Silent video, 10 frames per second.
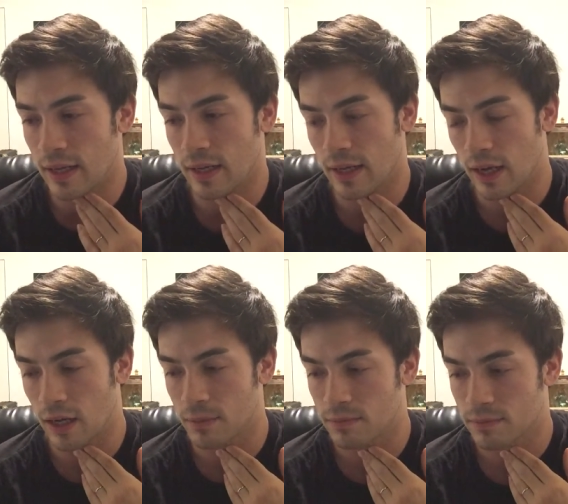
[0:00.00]

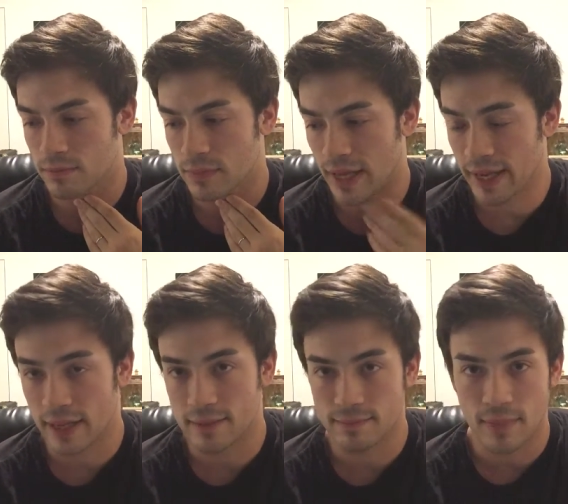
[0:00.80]
um, like
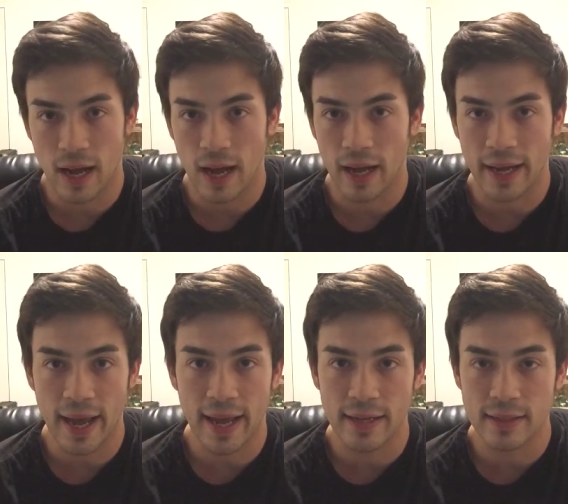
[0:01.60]
an
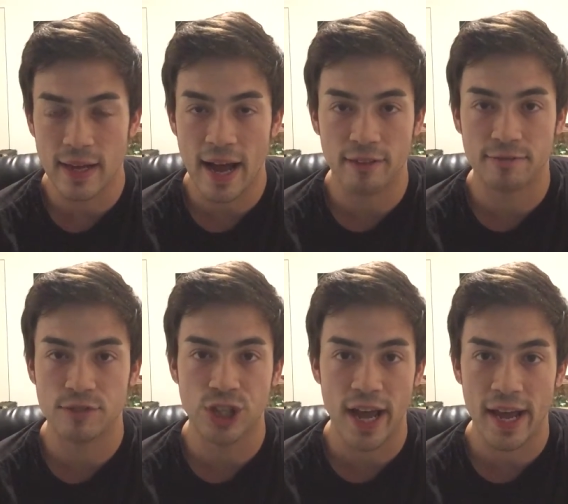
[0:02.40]

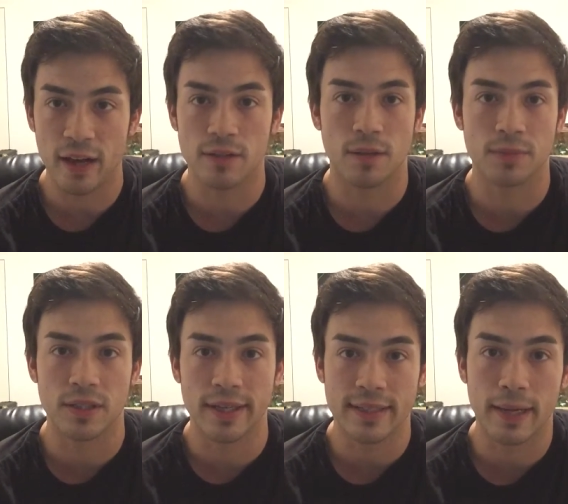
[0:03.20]
INFJ or something
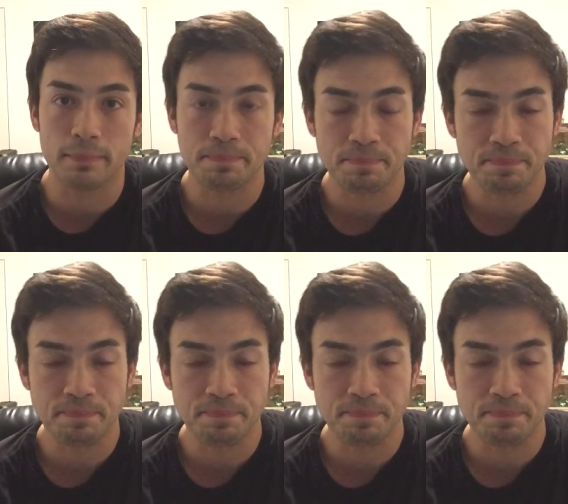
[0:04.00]
like that.